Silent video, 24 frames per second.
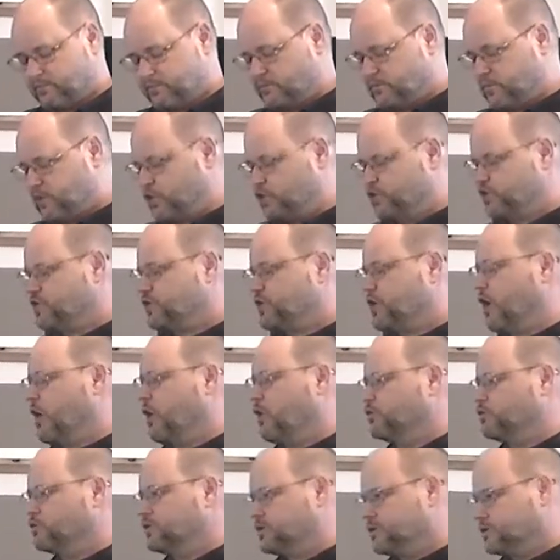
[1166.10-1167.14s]
two
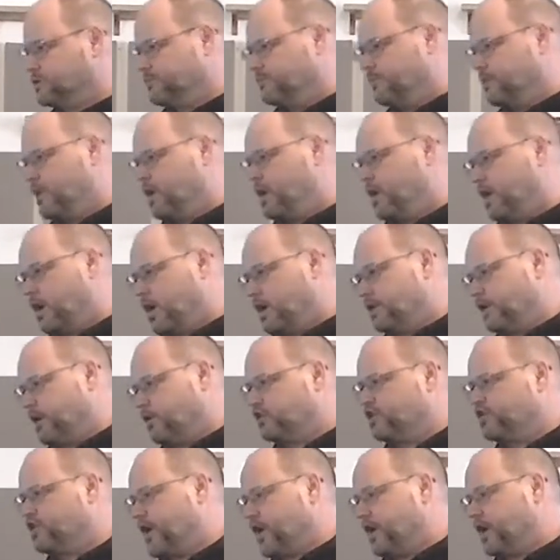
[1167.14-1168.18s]
stones and they
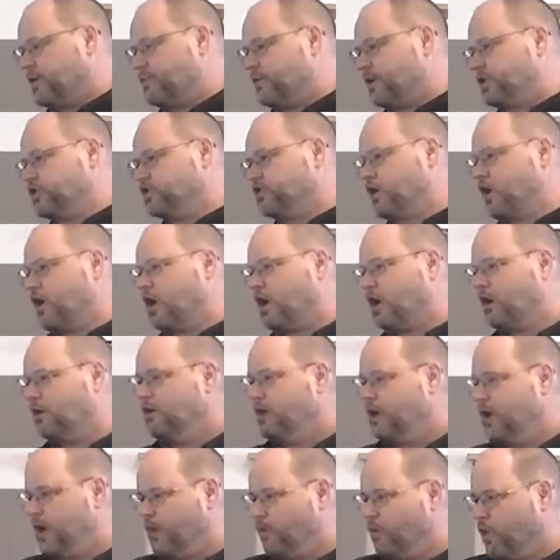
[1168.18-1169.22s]
would shake them in a jar.
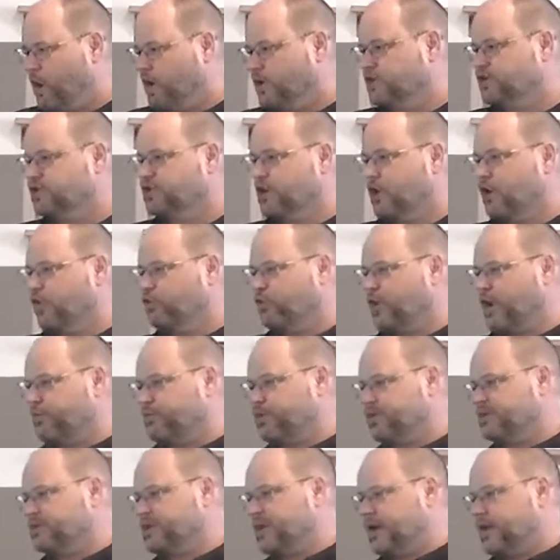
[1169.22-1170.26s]
One stone
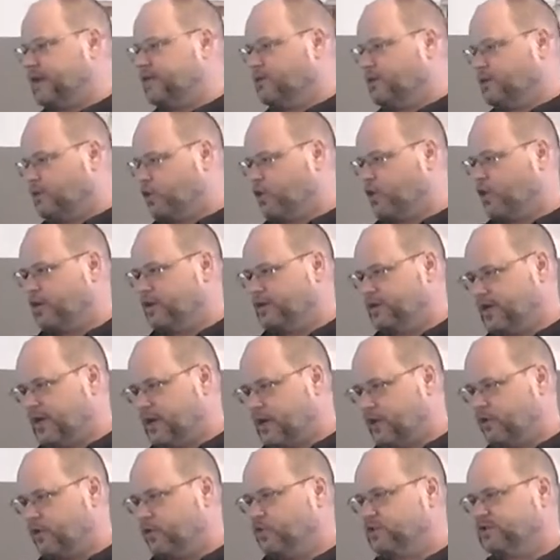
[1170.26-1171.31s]
represented the Lord and the
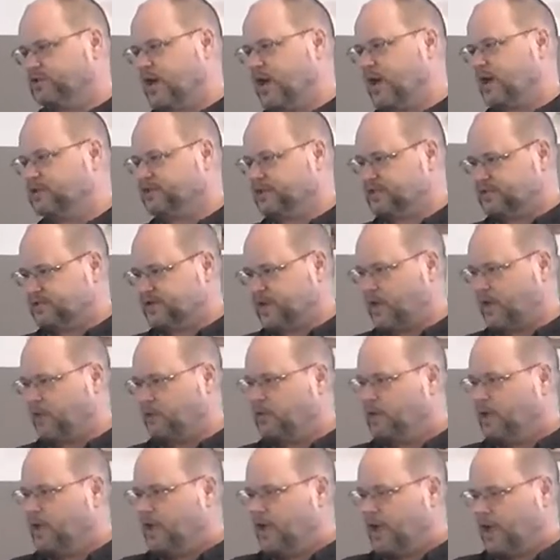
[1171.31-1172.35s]
other was
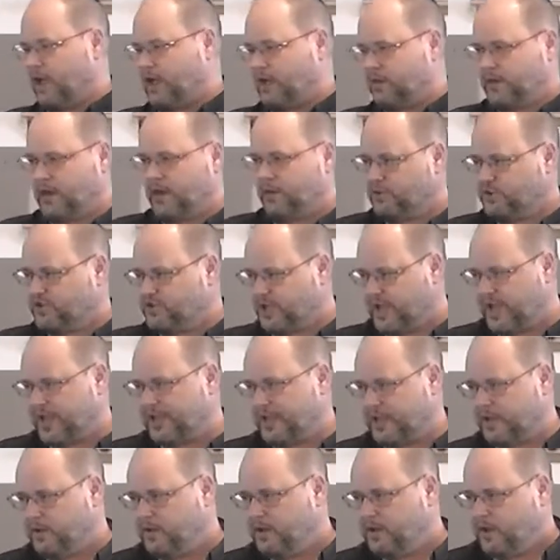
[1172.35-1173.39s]
Azazel. And they would shake
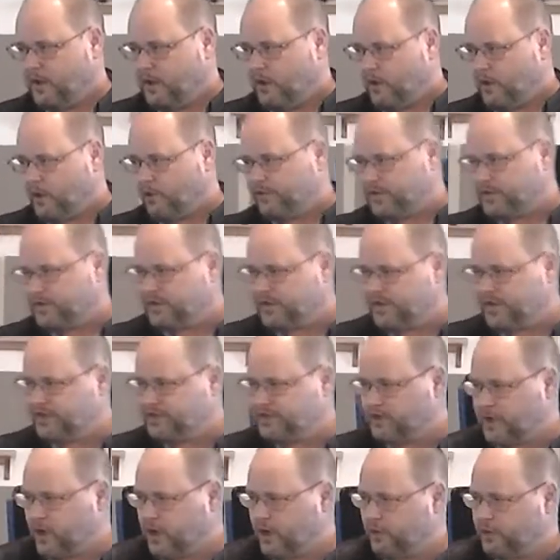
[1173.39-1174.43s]
it over to this
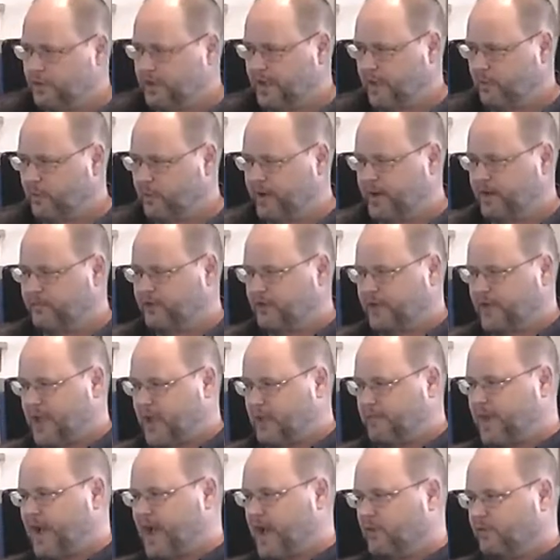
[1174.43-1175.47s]
goat and whatever
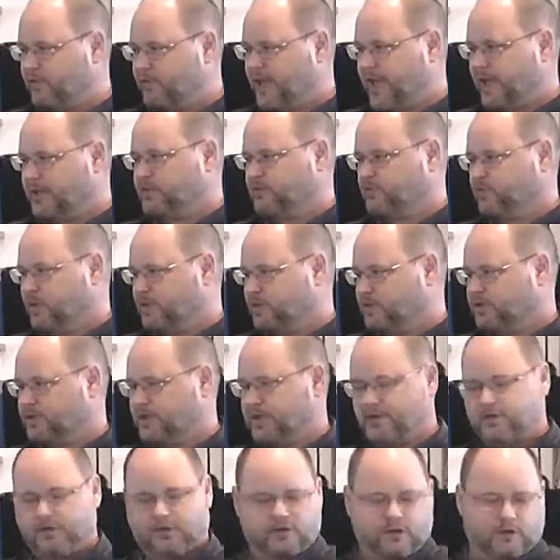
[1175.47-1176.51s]
came out, that was
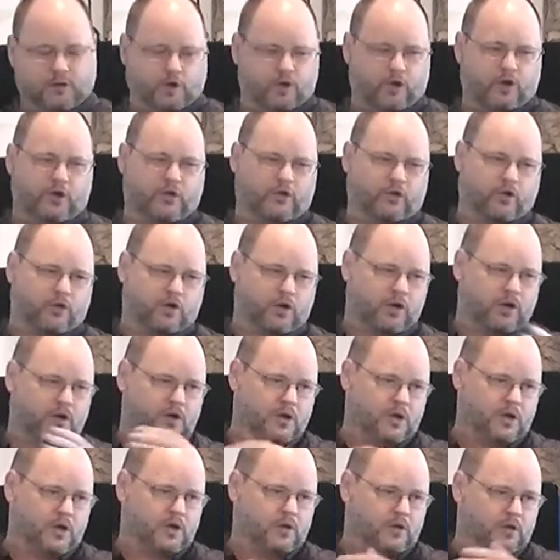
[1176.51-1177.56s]
either the Lord or
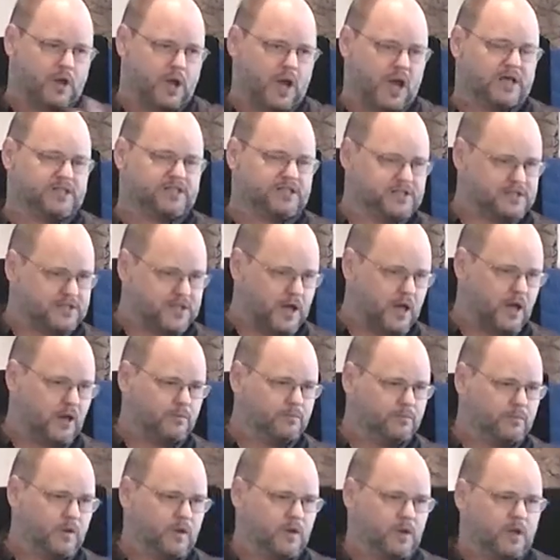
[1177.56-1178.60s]

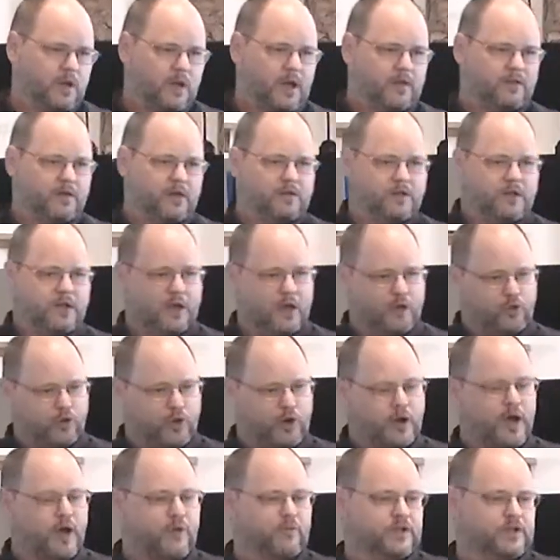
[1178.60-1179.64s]
Azazel. And then the other
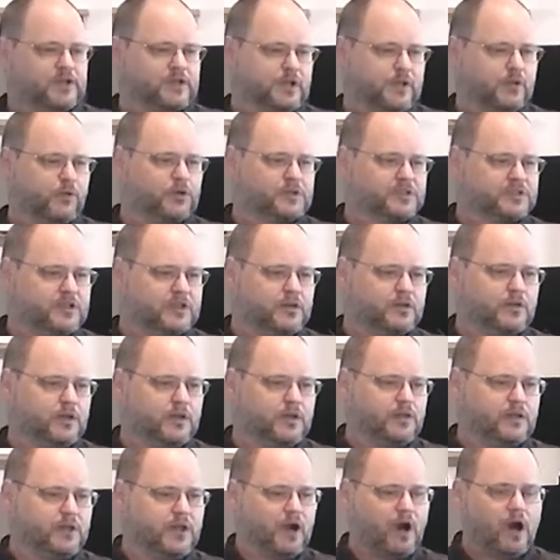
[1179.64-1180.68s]
one obviously was the,
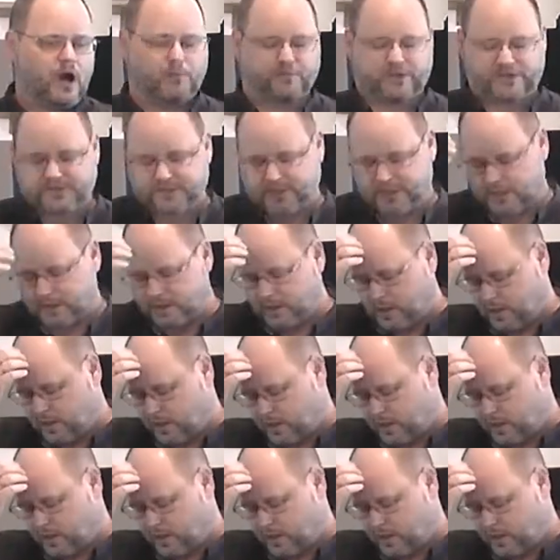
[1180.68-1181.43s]
the, the opposite.